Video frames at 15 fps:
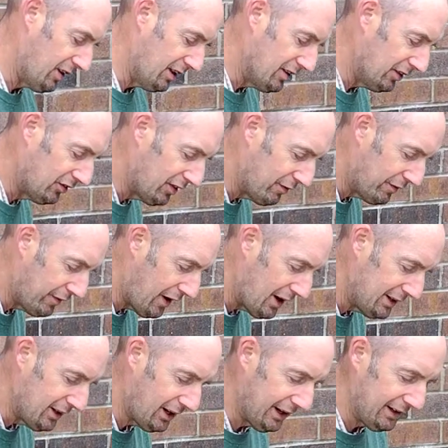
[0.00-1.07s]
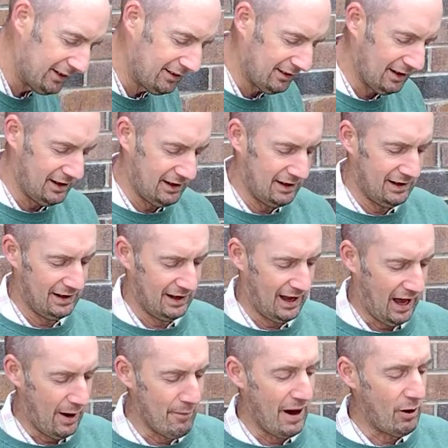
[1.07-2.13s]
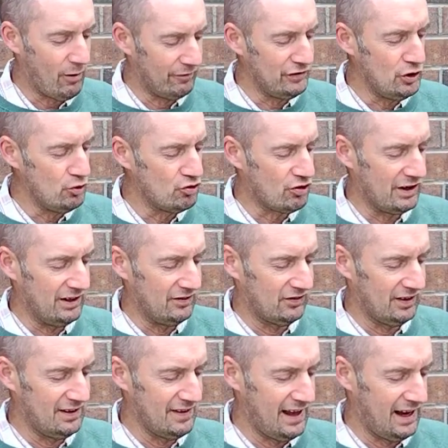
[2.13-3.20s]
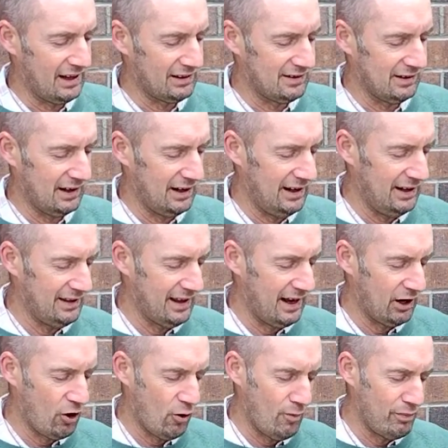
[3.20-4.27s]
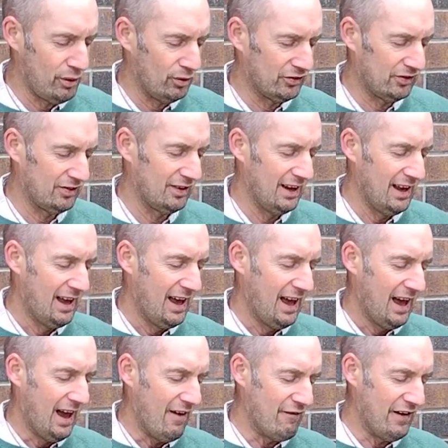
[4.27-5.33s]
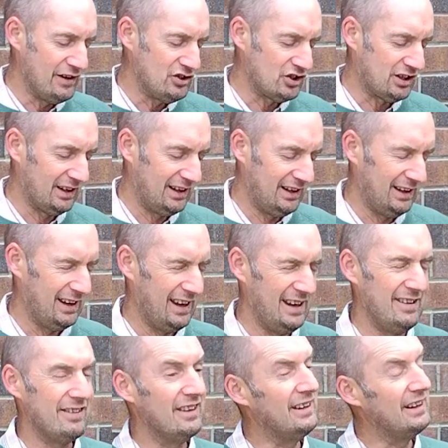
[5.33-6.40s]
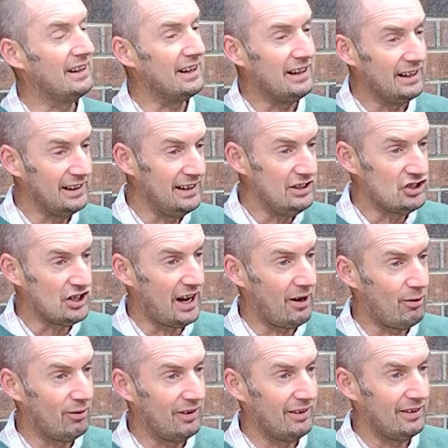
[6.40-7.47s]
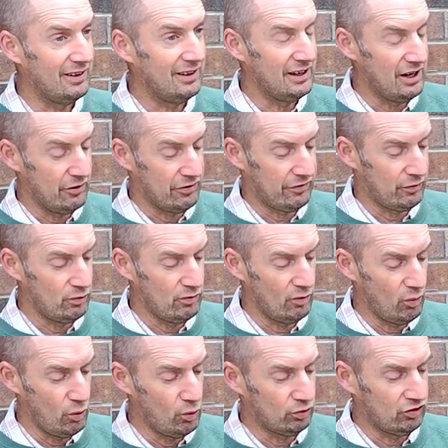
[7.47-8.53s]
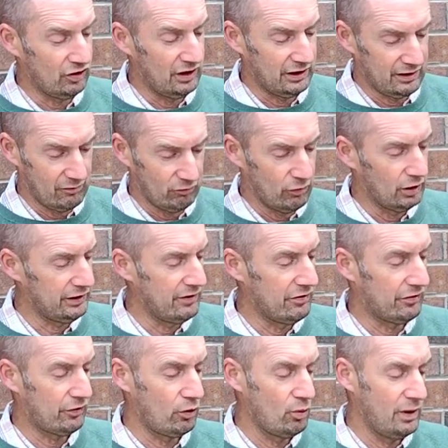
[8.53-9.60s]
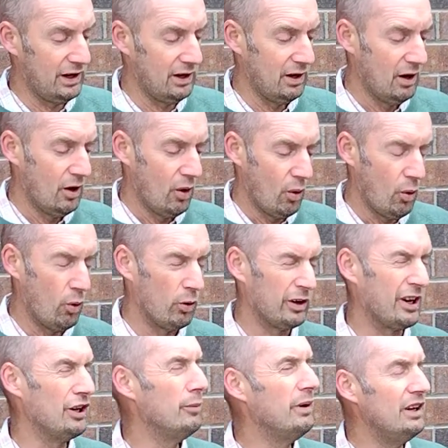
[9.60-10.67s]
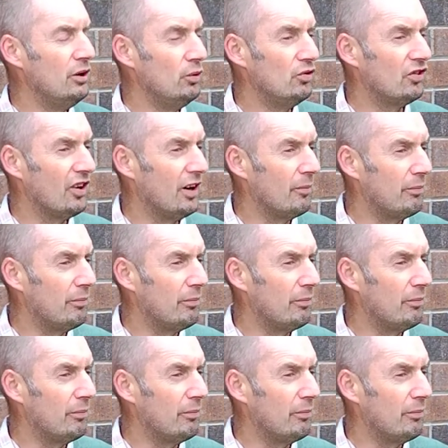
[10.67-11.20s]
There's a finite amount of nutrients in that compost. Eventually, either they're going to leach out, through the water running through it, or it can be used up